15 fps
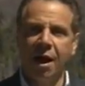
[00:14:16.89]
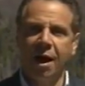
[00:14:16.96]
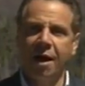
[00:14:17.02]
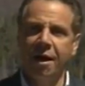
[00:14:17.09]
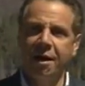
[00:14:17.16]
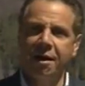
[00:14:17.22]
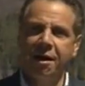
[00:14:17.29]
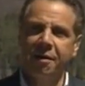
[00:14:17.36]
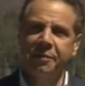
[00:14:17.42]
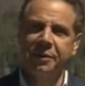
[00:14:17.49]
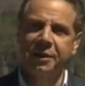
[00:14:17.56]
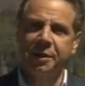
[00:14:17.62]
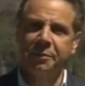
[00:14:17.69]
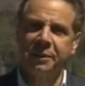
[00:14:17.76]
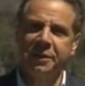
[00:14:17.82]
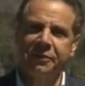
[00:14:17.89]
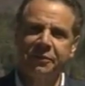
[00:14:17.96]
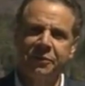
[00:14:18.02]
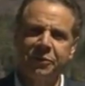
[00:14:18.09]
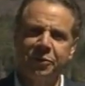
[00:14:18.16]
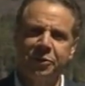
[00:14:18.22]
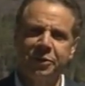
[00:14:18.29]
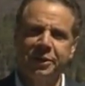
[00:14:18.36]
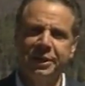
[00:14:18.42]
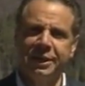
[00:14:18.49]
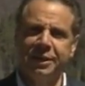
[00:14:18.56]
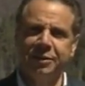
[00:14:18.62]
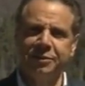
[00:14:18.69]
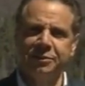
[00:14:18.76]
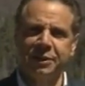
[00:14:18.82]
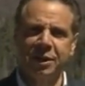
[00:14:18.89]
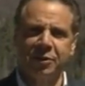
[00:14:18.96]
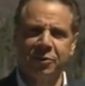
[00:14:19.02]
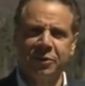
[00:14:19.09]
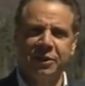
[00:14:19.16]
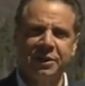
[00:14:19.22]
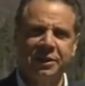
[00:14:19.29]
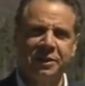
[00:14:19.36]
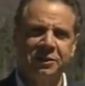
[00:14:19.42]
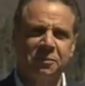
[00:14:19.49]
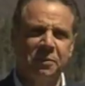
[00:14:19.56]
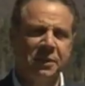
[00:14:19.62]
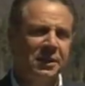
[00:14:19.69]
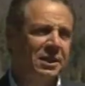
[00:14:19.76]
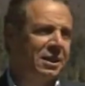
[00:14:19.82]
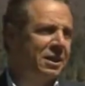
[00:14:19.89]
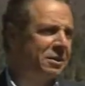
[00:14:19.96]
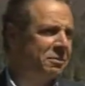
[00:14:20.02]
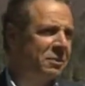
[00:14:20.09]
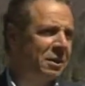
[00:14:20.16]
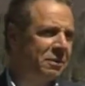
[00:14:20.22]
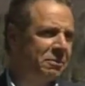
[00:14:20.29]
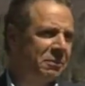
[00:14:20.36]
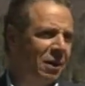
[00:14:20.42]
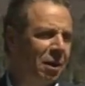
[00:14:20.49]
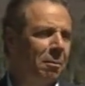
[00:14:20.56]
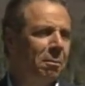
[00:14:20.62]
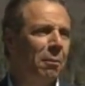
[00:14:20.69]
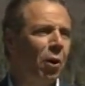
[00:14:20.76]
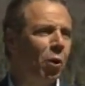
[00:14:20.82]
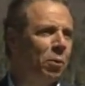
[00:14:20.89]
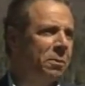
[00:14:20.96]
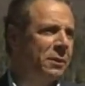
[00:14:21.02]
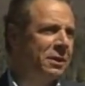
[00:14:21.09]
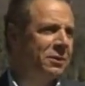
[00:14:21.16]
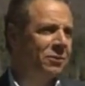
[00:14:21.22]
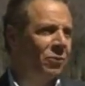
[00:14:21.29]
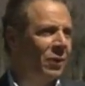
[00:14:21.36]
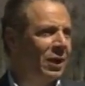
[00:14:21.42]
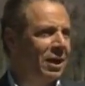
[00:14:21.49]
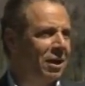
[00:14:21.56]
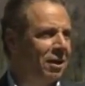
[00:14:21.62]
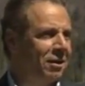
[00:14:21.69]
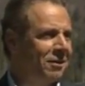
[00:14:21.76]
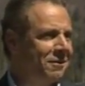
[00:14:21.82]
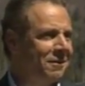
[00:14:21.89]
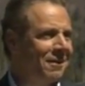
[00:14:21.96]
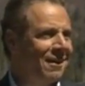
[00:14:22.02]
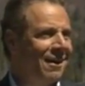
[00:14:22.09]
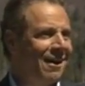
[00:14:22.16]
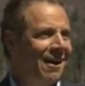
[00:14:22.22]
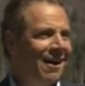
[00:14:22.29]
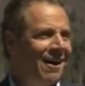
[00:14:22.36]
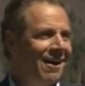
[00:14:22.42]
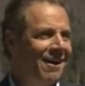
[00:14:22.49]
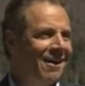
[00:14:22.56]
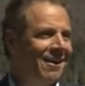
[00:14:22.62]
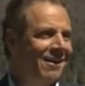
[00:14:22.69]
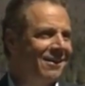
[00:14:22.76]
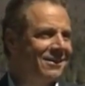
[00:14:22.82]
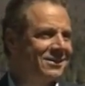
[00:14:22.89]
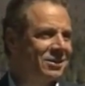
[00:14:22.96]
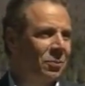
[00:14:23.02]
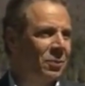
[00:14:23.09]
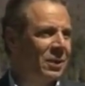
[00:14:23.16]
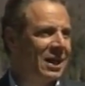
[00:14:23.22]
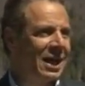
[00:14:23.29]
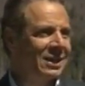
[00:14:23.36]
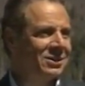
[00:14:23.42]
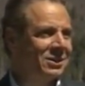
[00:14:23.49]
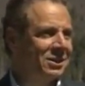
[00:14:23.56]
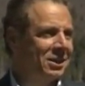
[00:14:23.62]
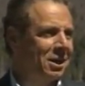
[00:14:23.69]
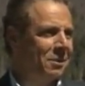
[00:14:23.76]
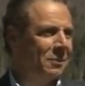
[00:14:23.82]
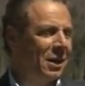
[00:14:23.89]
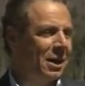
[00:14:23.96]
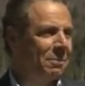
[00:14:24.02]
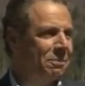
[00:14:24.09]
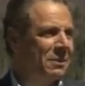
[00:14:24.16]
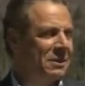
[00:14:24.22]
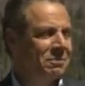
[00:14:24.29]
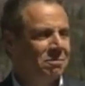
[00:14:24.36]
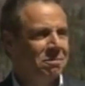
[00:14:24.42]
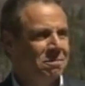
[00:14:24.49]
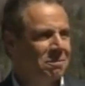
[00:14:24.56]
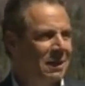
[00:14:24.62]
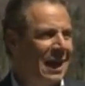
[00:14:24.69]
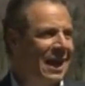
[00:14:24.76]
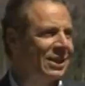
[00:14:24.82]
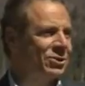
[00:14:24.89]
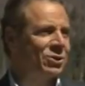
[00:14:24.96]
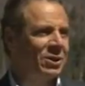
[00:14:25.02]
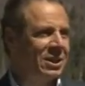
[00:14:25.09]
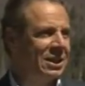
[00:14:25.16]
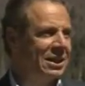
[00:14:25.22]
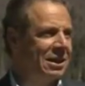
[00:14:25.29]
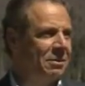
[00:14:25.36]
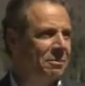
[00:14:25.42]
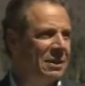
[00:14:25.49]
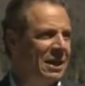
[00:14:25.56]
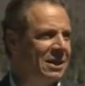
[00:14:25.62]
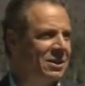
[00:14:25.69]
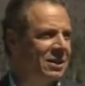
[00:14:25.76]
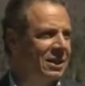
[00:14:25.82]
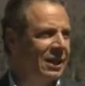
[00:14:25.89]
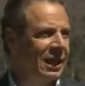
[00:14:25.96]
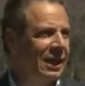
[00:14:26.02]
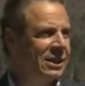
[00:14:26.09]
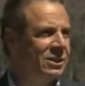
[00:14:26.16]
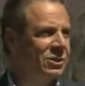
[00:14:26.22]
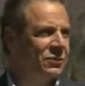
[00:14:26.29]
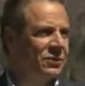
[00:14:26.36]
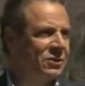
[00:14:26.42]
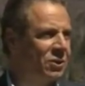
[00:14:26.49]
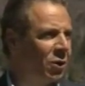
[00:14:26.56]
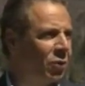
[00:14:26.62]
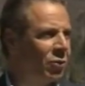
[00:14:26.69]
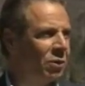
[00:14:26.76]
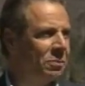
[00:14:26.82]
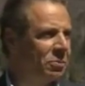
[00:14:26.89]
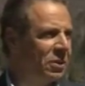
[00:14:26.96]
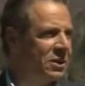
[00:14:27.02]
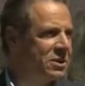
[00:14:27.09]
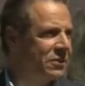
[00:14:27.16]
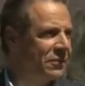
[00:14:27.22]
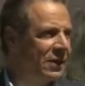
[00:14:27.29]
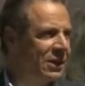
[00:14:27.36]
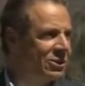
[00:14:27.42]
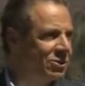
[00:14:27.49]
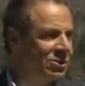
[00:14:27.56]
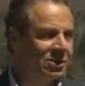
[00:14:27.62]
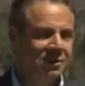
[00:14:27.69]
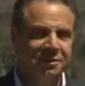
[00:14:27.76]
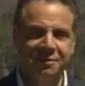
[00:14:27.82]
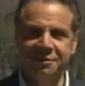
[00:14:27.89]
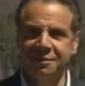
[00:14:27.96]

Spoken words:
I've been coming here for 30 years. I don't think there's been a moment where someone hasn't come up and passionately made the case for total preservation.